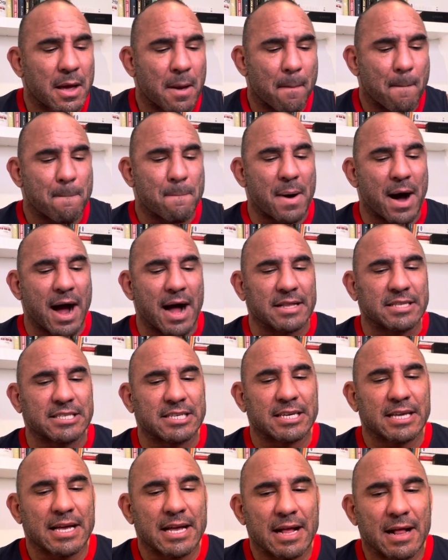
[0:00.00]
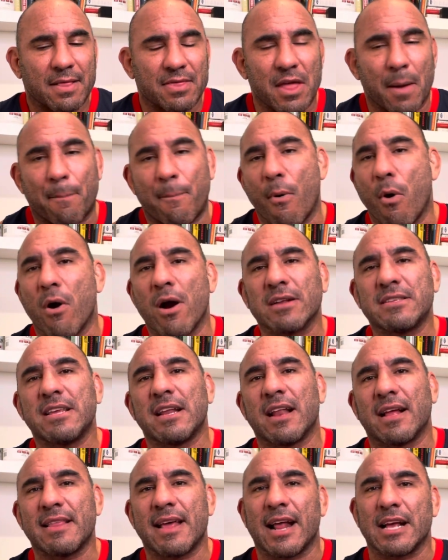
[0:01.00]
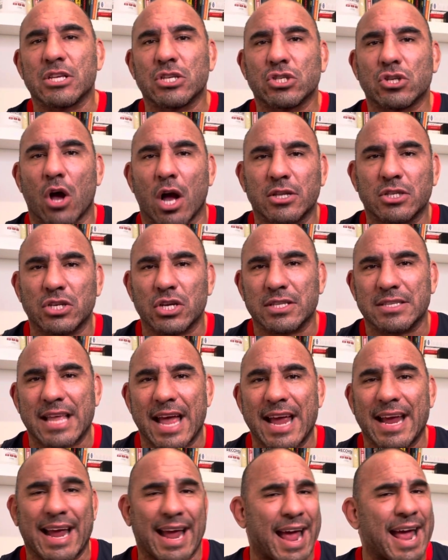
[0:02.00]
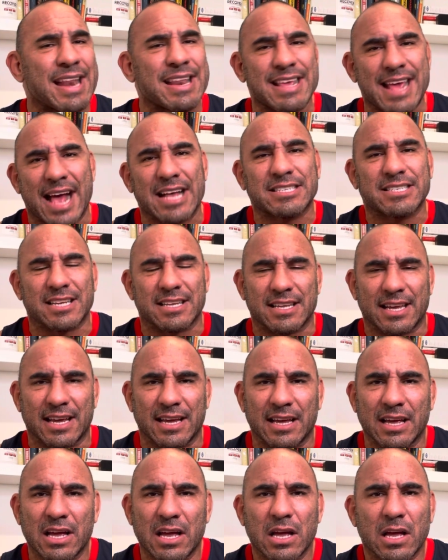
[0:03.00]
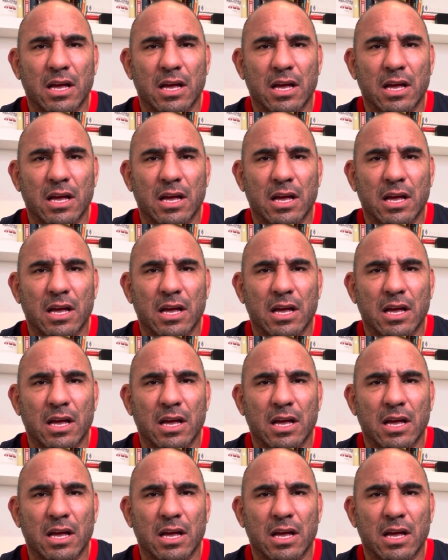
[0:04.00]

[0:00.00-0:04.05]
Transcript: but the Paul Ardila that I saw today and yesterday